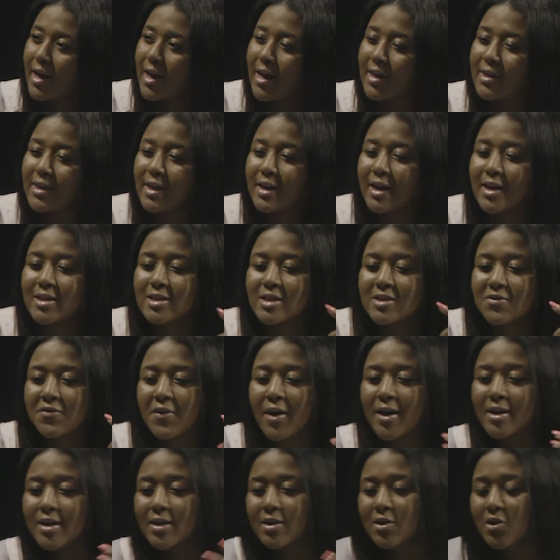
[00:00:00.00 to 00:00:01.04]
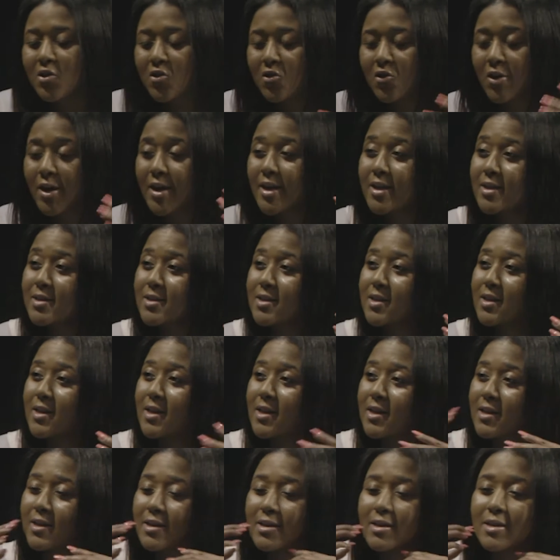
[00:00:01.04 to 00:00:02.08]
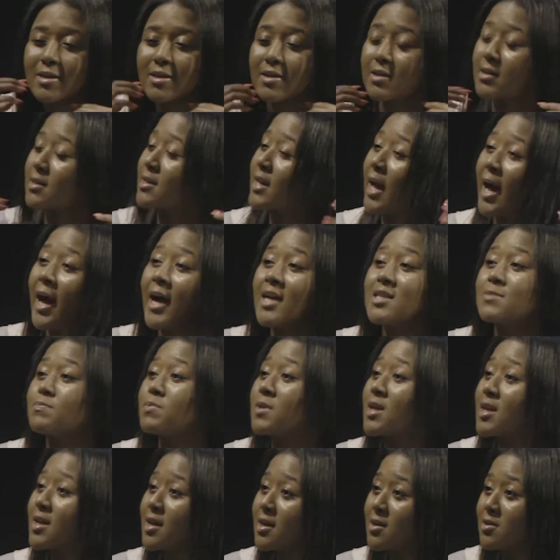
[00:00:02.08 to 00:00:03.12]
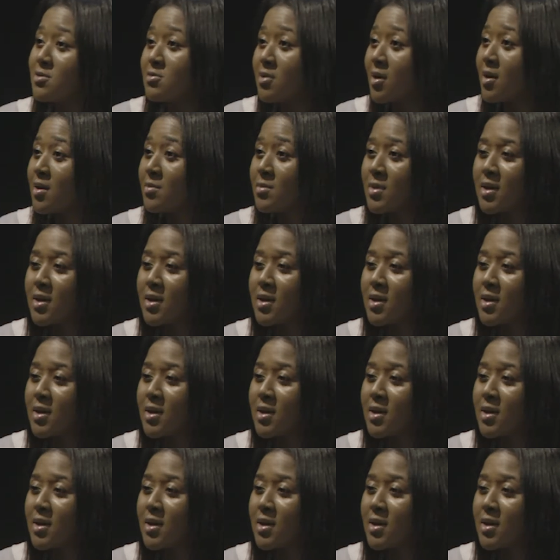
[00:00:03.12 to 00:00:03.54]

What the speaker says: And then I just find it crazy and God's plan, you know what I